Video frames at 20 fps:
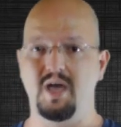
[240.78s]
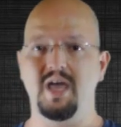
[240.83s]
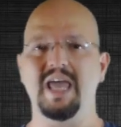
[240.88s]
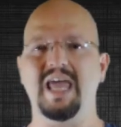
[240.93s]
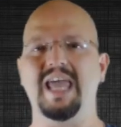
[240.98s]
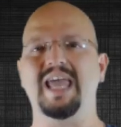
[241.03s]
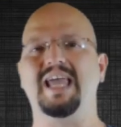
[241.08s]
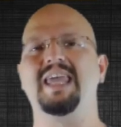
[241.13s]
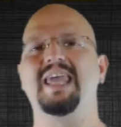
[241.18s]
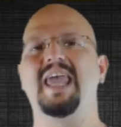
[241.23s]

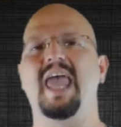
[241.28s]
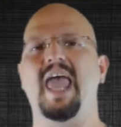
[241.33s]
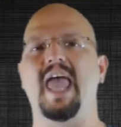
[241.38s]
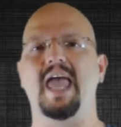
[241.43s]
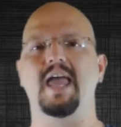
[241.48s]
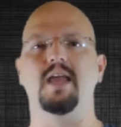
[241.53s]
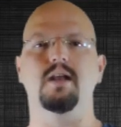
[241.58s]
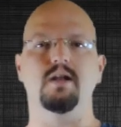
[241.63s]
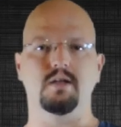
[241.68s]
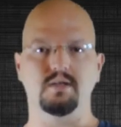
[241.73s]
it
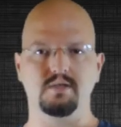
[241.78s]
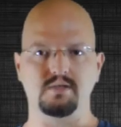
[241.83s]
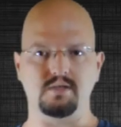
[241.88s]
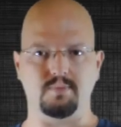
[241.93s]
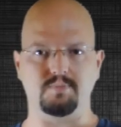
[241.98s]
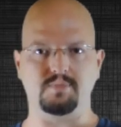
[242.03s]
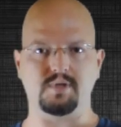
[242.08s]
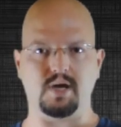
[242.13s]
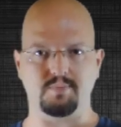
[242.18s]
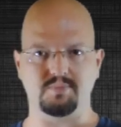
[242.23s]
can
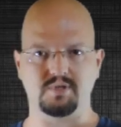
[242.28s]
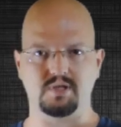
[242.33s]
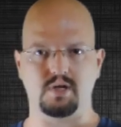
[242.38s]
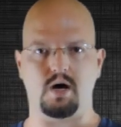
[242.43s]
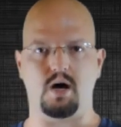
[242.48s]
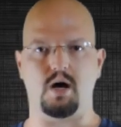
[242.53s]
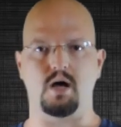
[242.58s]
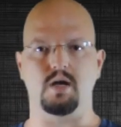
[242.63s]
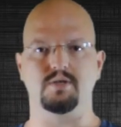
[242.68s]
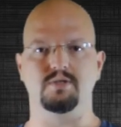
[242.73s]
sometimes
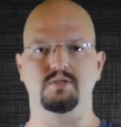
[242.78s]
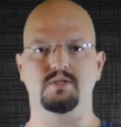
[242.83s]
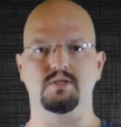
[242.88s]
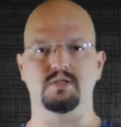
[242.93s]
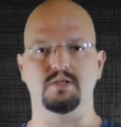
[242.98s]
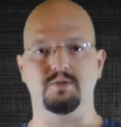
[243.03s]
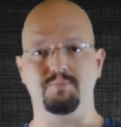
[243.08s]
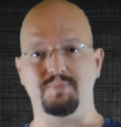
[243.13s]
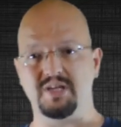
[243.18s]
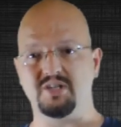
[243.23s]
cause
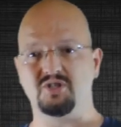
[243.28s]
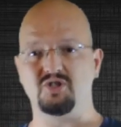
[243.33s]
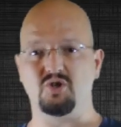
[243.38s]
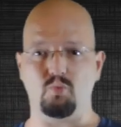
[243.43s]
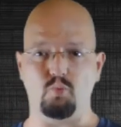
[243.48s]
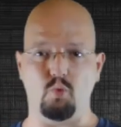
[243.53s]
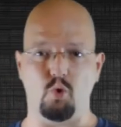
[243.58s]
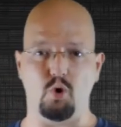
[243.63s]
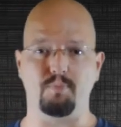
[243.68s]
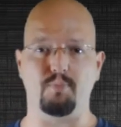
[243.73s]
the piece to
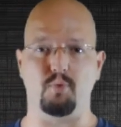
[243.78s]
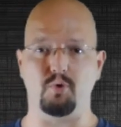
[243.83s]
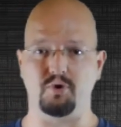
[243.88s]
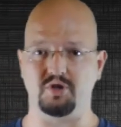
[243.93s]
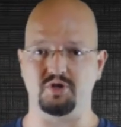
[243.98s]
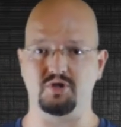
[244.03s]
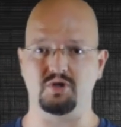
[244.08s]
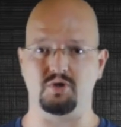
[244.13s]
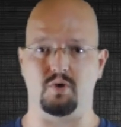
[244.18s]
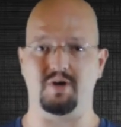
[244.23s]
warp or
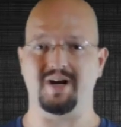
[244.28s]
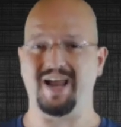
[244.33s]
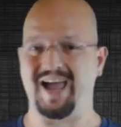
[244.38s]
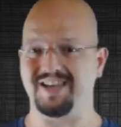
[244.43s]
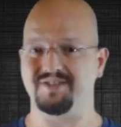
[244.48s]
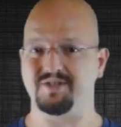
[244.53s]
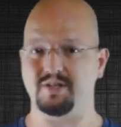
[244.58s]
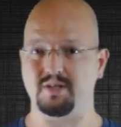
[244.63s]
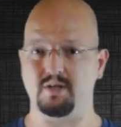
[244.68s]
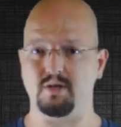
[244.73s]
distort
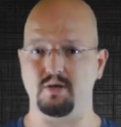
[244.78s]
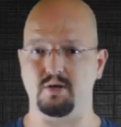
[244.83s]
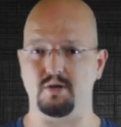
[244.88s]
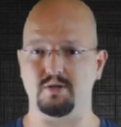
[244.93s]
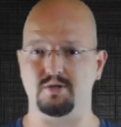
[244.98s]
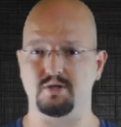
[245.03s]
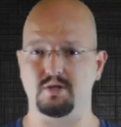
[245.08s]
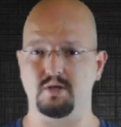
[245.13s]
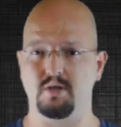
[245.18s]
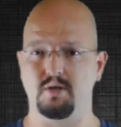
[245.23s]
as it
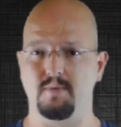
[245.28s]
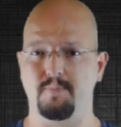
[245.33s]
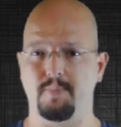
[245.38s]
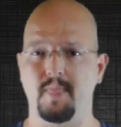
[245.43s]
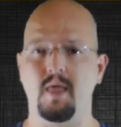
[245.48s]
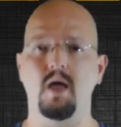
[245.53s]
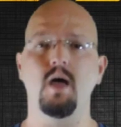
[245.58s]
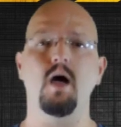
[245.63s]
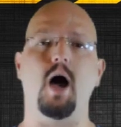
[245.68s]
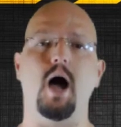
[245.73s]
cures.
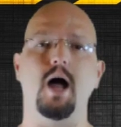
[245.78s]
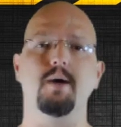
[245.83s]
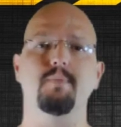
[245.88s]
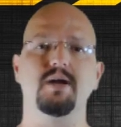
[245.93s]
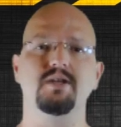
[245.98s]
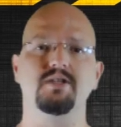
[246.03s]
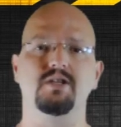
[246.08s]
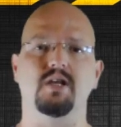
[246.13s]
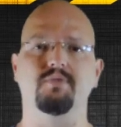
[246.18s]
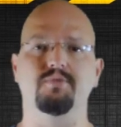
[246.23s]
I
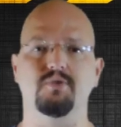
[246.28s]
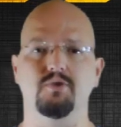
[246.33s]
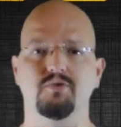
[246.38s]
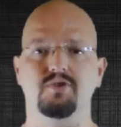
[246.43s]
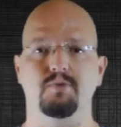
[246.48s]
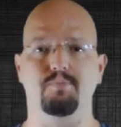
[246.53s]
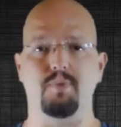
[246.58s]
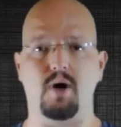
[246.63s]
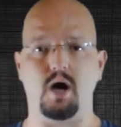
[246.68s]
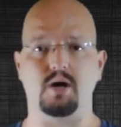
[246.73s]
myself use
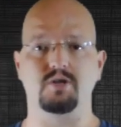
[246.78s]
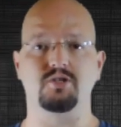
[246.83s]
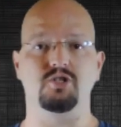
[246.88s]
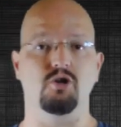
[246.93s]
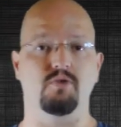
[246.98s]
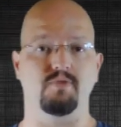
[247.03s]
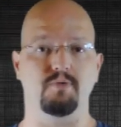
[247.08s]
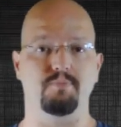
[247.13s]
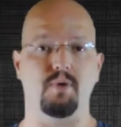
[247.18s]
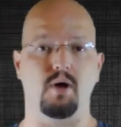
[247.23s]
epoxy
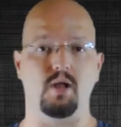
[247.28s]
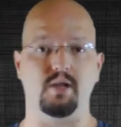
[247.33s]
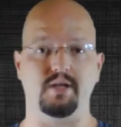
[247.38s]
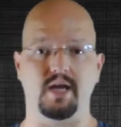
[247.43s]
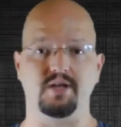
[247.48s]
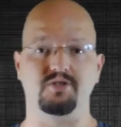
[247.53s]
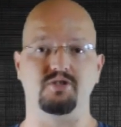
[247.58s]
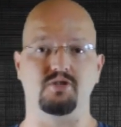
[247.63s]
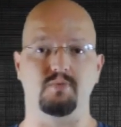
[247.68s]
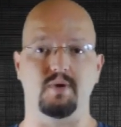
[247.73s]
over
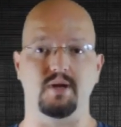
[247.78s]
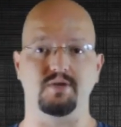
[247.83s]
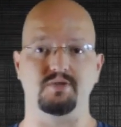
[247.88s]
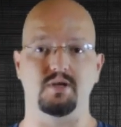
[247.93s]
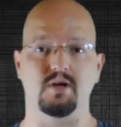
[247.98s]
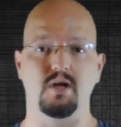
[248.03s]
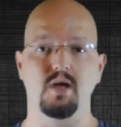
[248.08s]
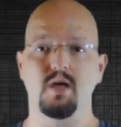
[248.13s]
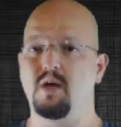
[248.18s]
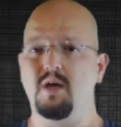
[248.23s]
polyester resin
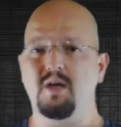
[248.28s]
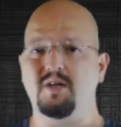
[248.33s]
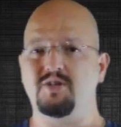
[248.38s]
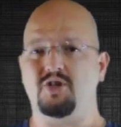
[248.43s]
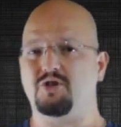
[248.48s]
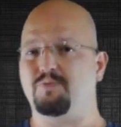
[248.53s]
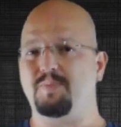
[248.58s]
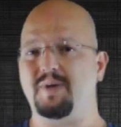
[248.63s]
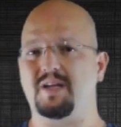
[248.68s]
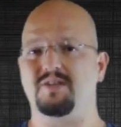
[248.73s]

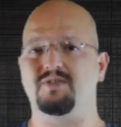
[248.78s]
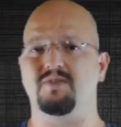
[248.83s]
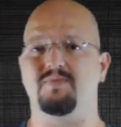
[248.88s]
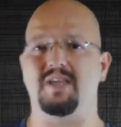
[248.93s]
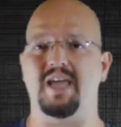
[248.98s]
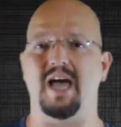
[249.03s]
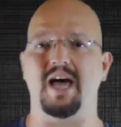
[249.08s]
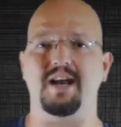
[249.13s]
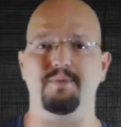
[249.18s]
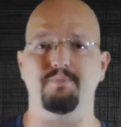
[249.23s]
just because of the
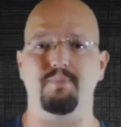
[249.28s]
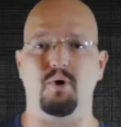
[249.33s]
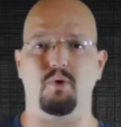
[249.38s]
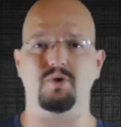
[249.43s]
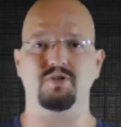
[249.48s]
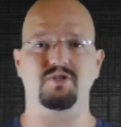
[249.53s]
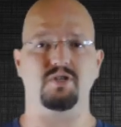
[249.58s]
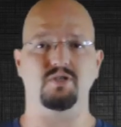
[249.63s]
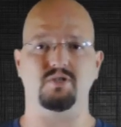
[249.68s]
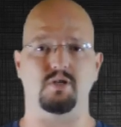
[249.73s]
added
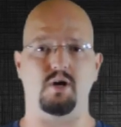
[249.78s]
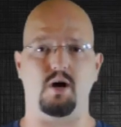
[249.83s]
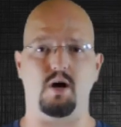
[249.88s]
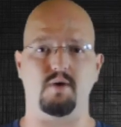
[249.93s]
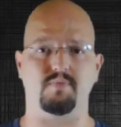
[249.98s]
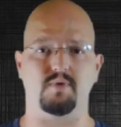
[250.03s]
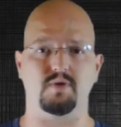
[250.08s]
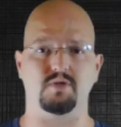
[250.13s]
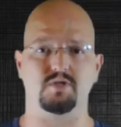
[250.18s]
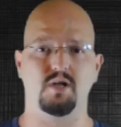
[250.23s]
bonuses it
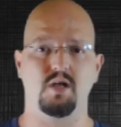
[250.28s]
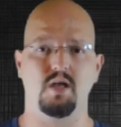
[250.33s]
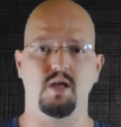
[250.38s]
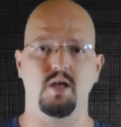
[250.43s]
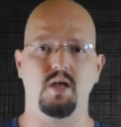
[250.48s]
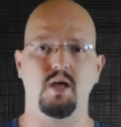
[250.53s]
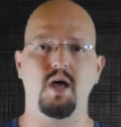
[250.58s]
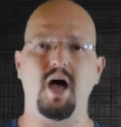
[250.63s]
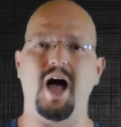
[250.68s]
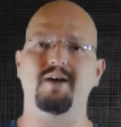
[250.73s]
offers.
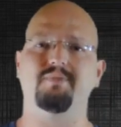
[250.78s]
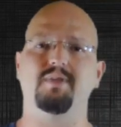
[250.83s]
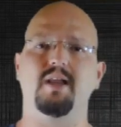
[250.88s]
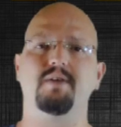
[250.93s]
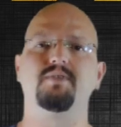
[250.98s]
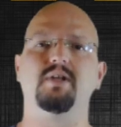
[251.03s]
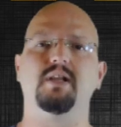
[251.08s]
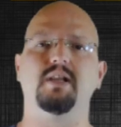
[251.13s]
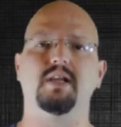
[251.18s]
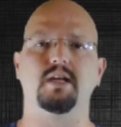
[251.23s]
I've
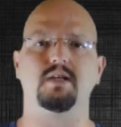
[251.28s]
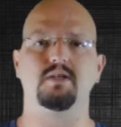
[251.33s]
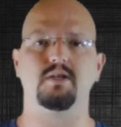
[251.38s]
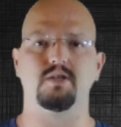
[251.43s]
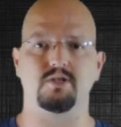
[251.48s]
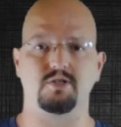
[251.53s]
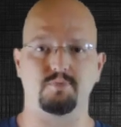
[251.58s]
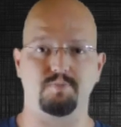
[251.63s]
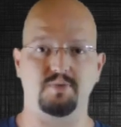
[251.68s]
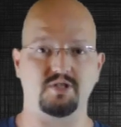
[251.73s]
left a link to
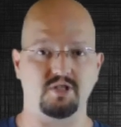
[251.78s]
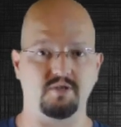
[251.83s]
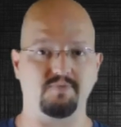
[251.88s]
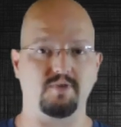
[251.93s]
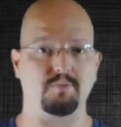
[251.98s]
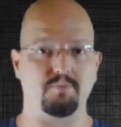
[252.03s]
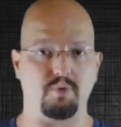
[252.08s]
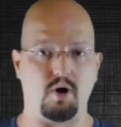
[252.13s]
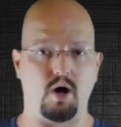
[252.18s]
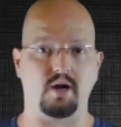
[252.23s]
the
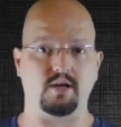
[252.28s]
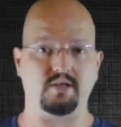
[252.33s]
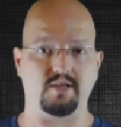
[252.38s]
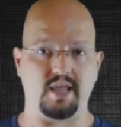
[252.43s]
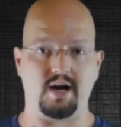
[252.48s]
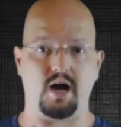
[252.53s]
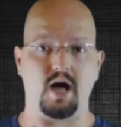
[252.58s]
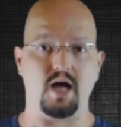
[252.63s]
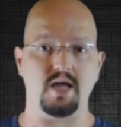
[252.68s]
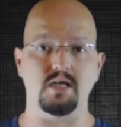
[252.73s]
specific product
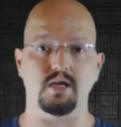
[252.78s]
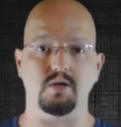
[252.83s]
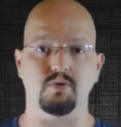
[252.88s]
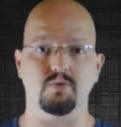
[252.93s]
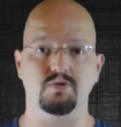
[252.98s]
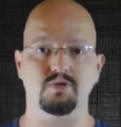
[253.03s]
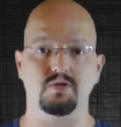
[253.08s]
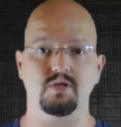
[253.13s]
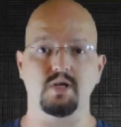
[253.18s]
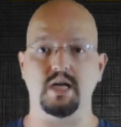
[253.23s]
that I
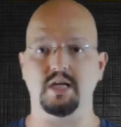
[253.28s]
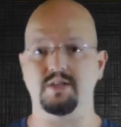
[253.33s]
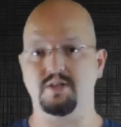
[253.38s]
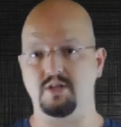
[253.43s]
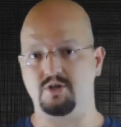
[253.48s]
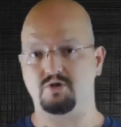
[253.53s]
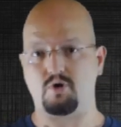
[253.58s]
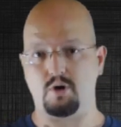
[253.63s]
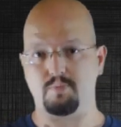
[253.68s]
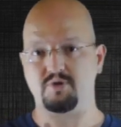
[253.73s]
use in the
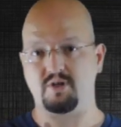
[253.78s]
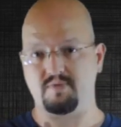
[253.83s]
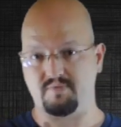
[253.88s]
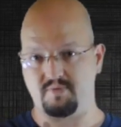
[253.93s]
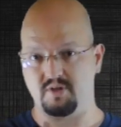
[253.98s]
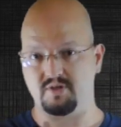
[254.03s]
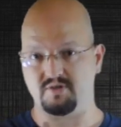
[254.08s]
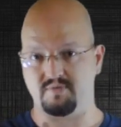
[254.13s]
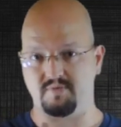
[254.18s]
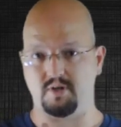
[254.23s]
description
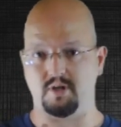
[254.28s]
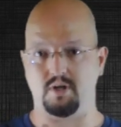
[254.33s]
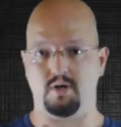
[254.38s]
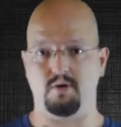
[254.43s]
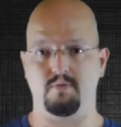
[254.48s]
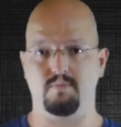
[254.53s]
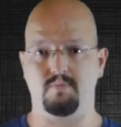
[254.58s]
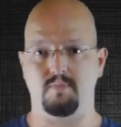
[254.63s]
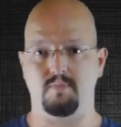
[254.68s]
for this video,